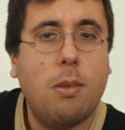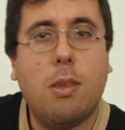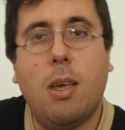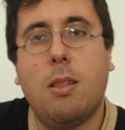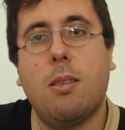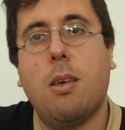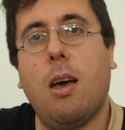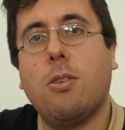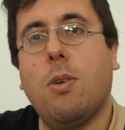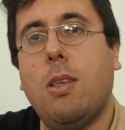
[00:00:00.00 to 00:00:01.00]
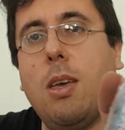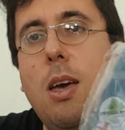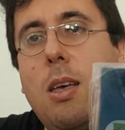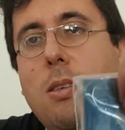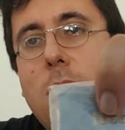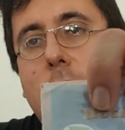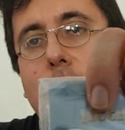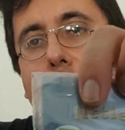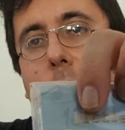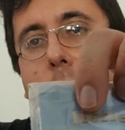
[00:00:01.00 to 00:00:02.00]
kit actually has
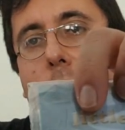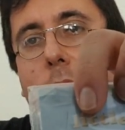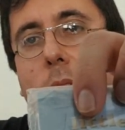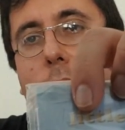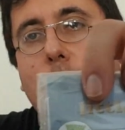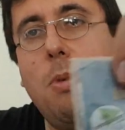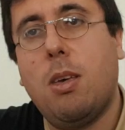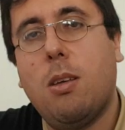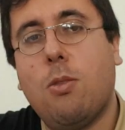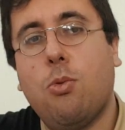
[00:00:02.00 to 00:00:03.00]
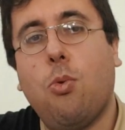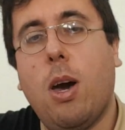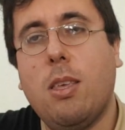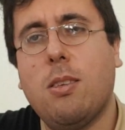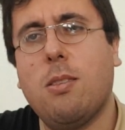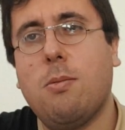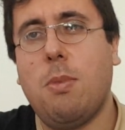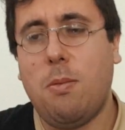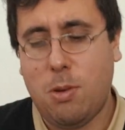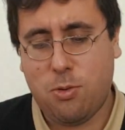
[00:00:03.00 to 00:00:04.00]
enough material to make it twice,
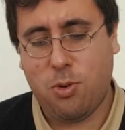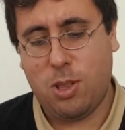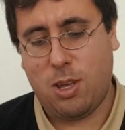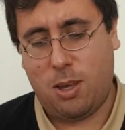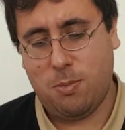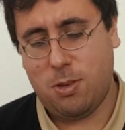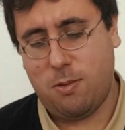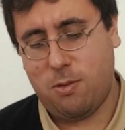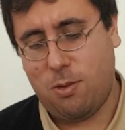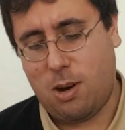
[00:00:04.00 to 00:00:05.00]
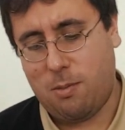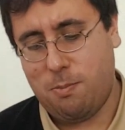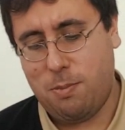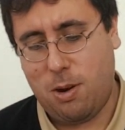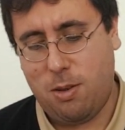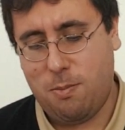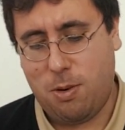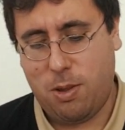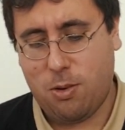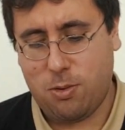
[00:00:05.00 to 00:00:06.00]
maybe 3 times if you are very,
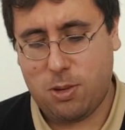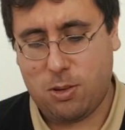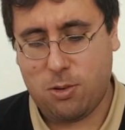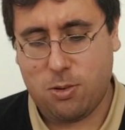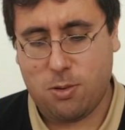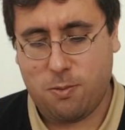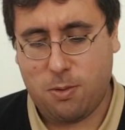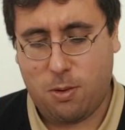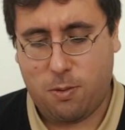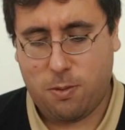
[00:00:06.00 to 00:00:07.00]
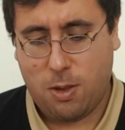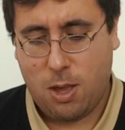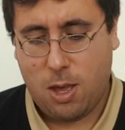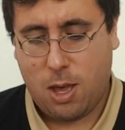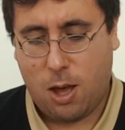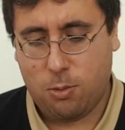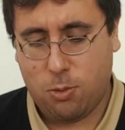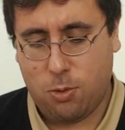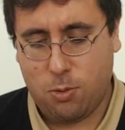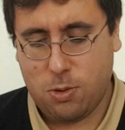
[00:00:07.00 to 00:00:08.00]
very conscientious of how to
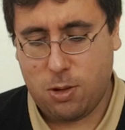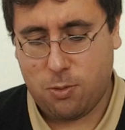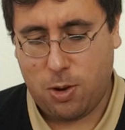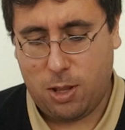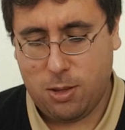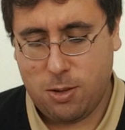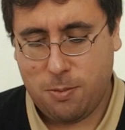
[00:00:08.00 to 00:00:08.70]
use the threads.